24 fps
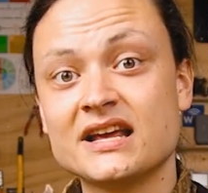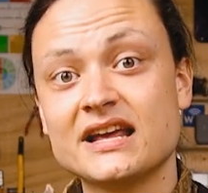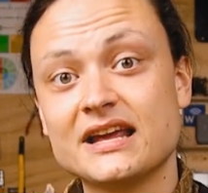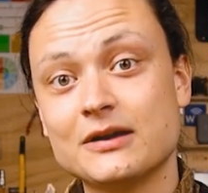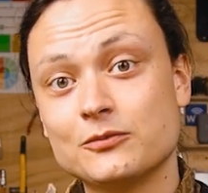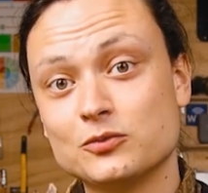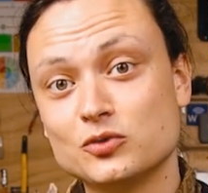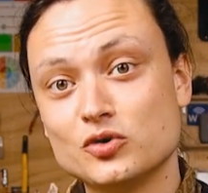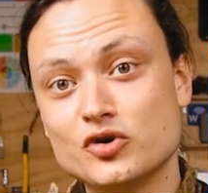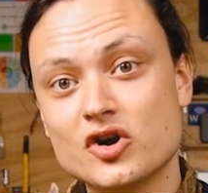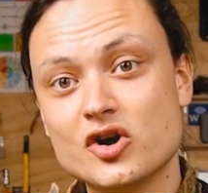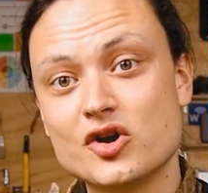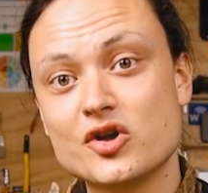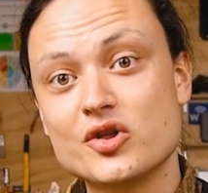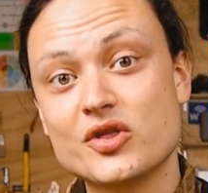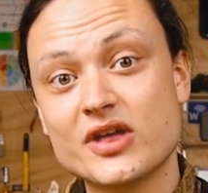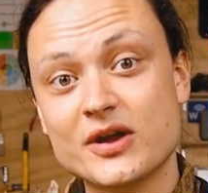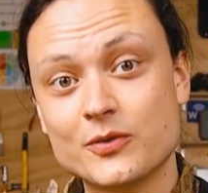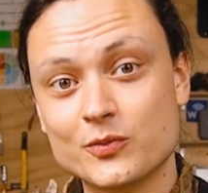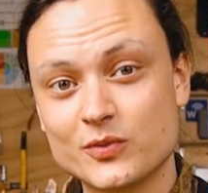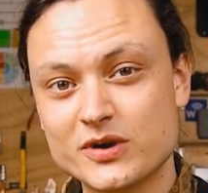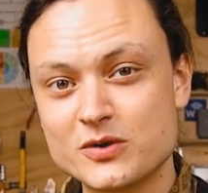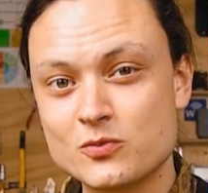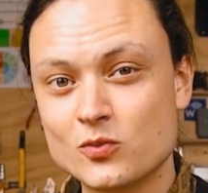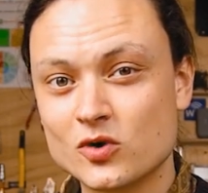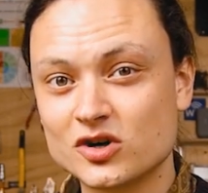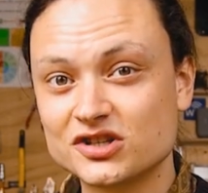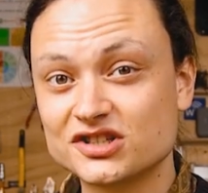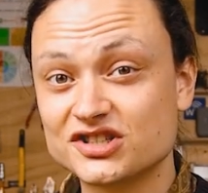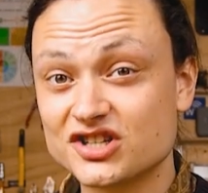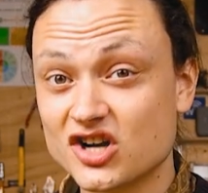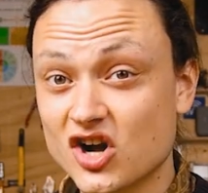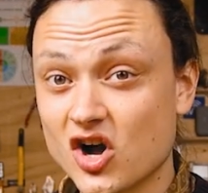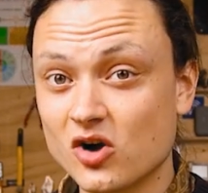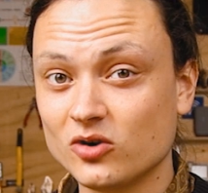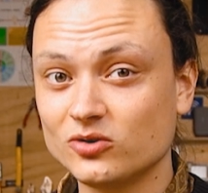it will know that we want
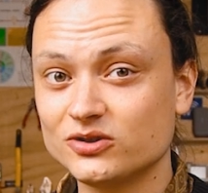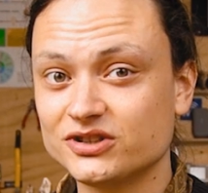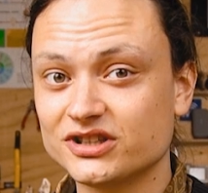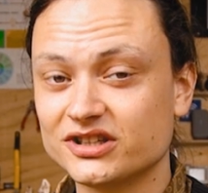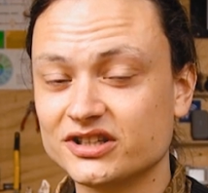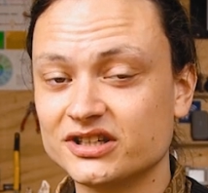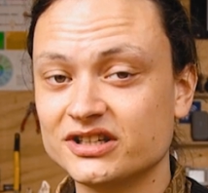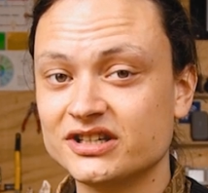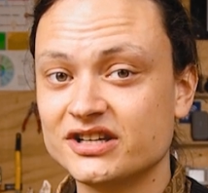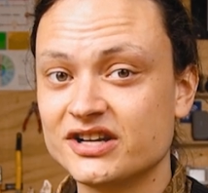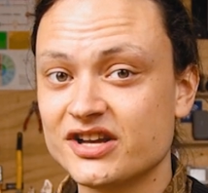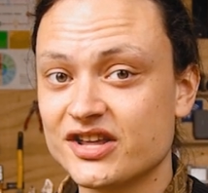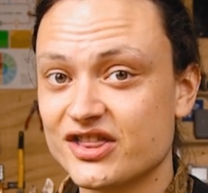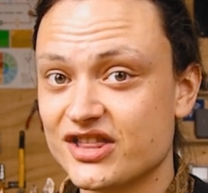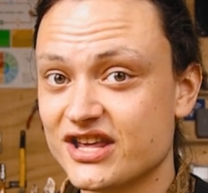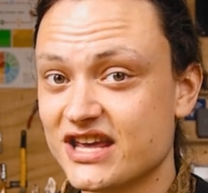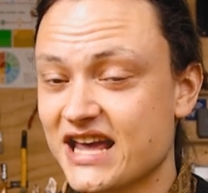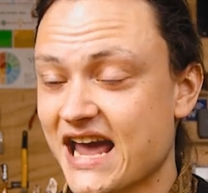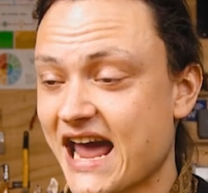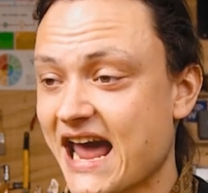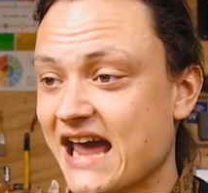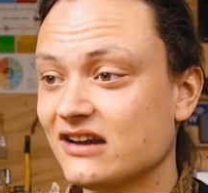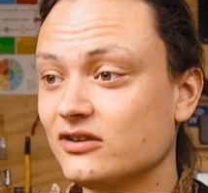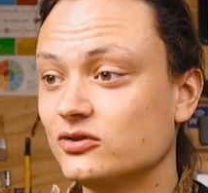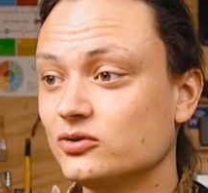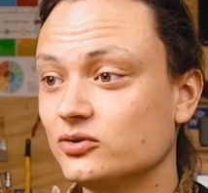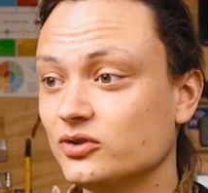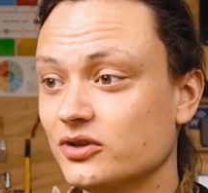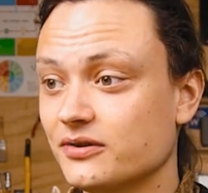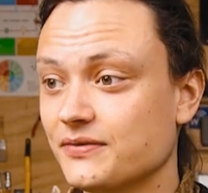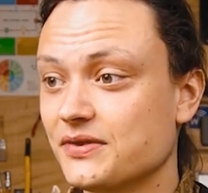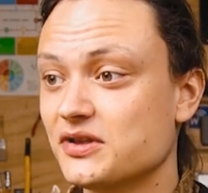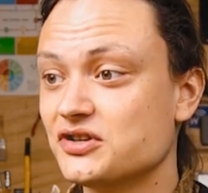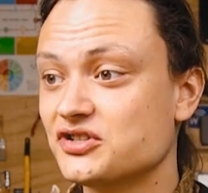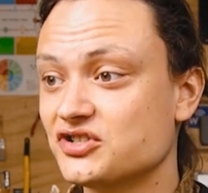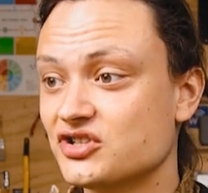to alter the angle
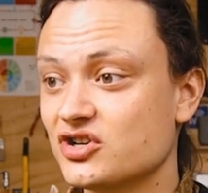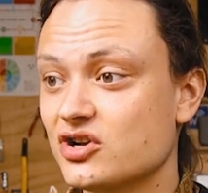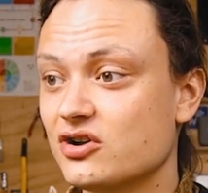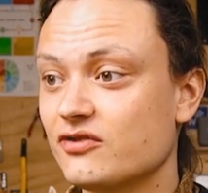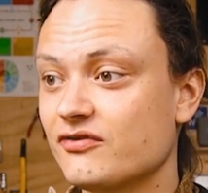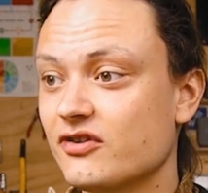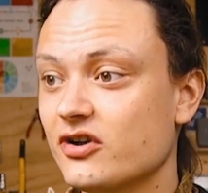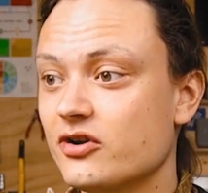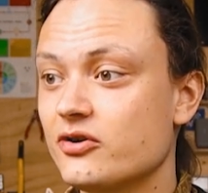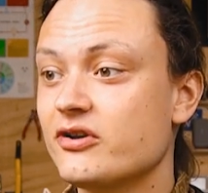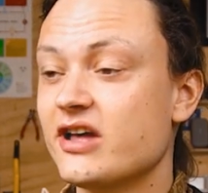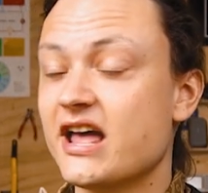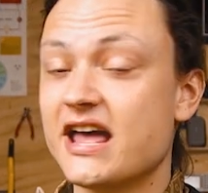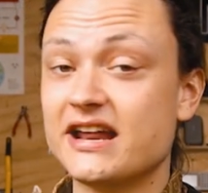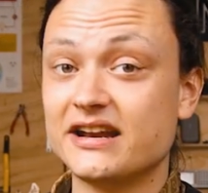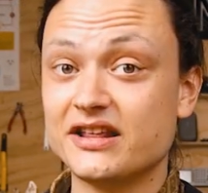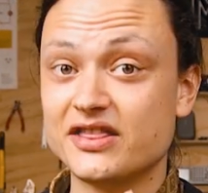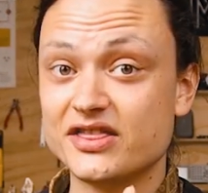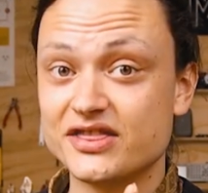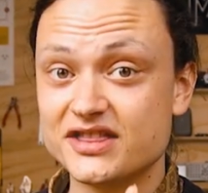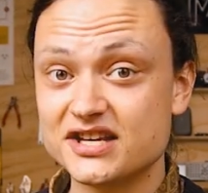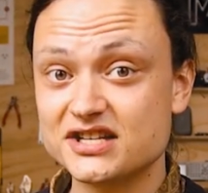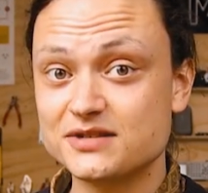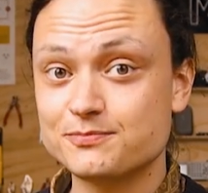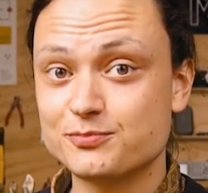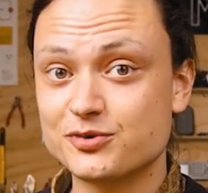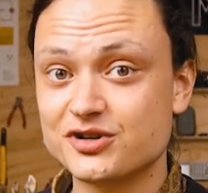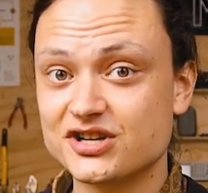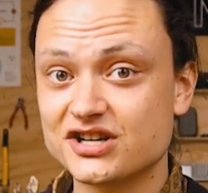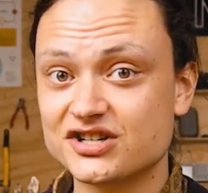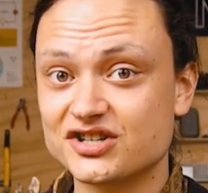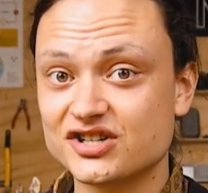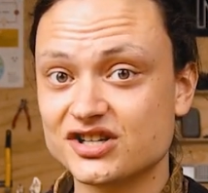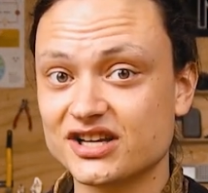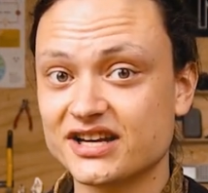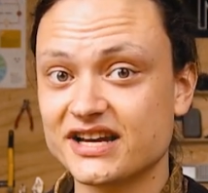of the servo, and in this
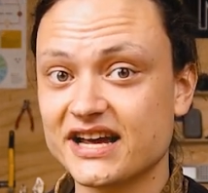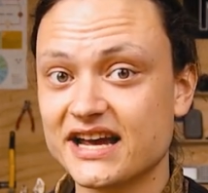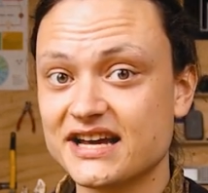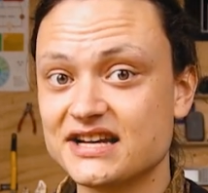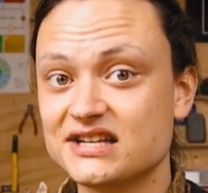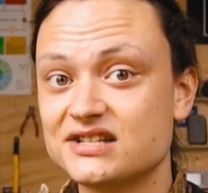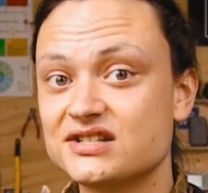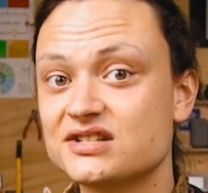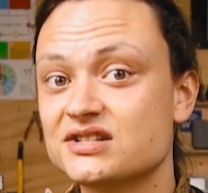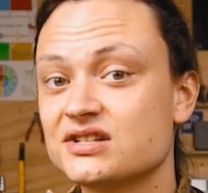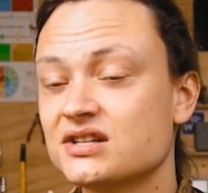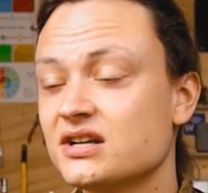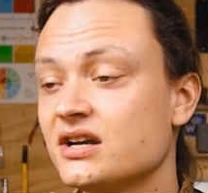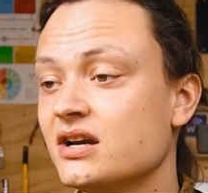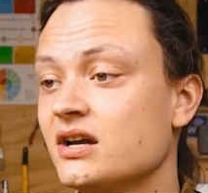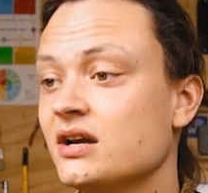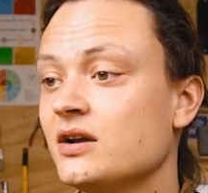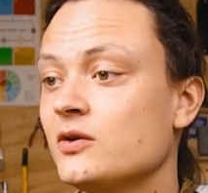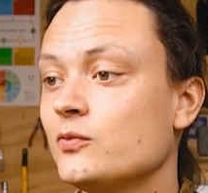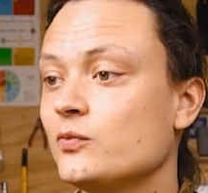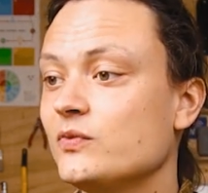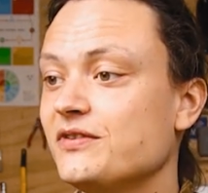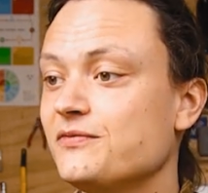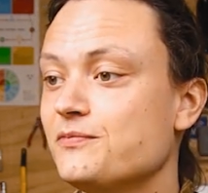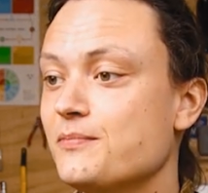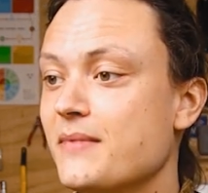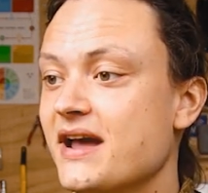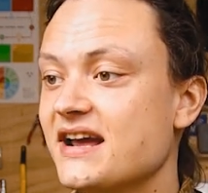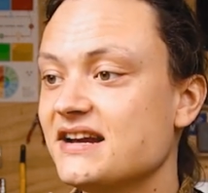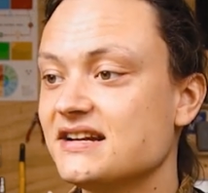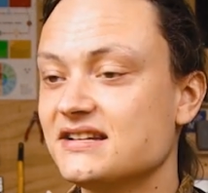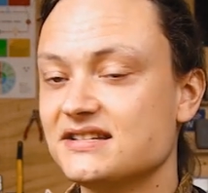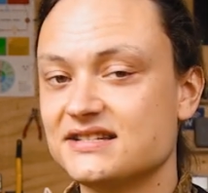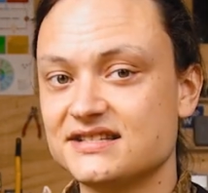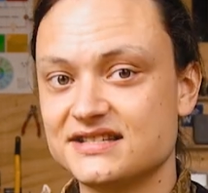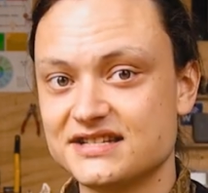particular case, we've
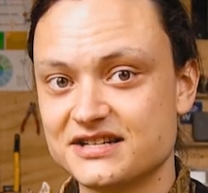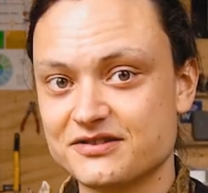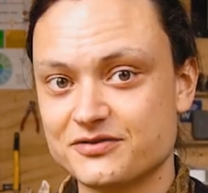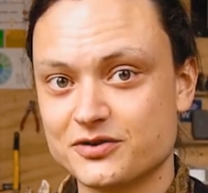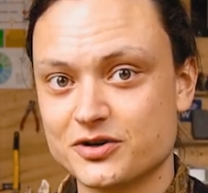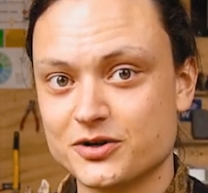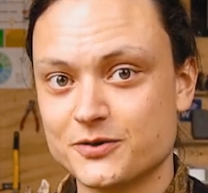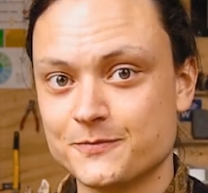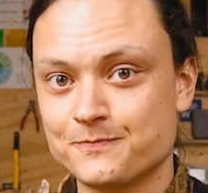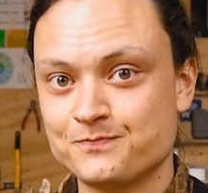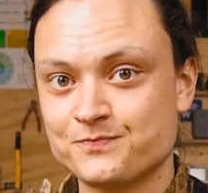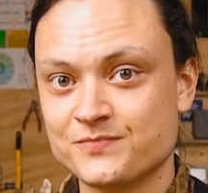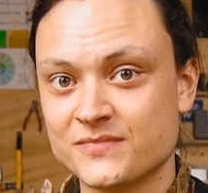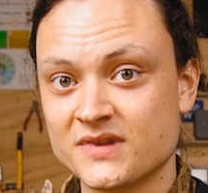made it 0.